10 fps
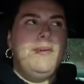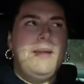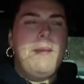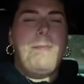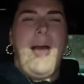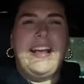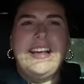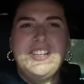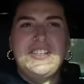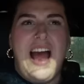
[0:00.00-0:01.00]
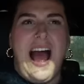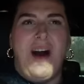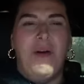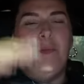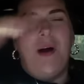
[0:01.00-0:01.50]
getting a bit peckish
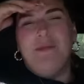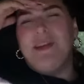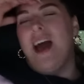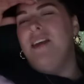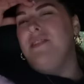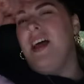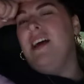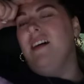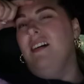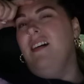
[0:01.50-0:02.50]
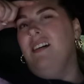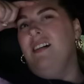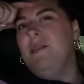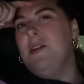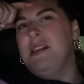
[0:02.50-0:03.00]
now, but I'm kind of like,
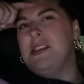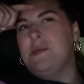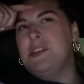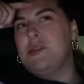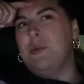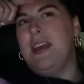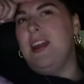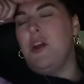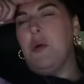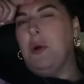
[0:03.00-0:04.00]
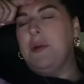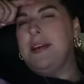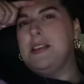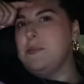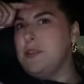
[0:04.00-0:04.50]
oh, I'm gonna eat something sweet and I don't wanna
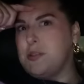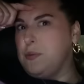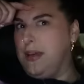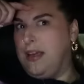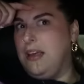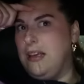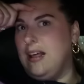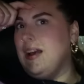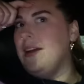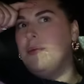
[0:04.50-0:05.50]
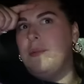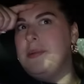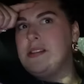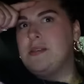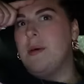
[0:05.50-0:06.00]
eat something sweet. I kind of
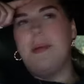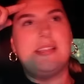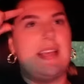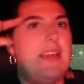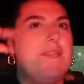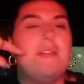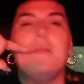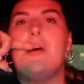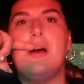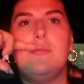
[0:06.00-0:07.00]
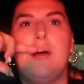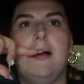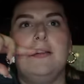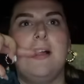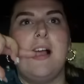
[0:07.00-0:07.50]
want some a bit savory, but oh
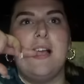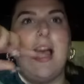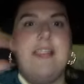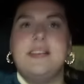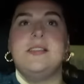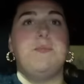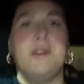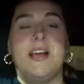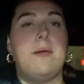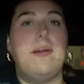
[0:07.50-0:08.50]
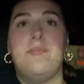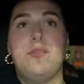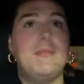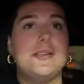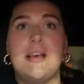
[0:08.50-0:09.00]
well. This is the predicament I
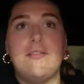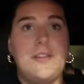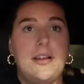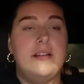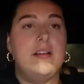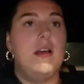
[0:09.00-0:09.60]
flipped myself in.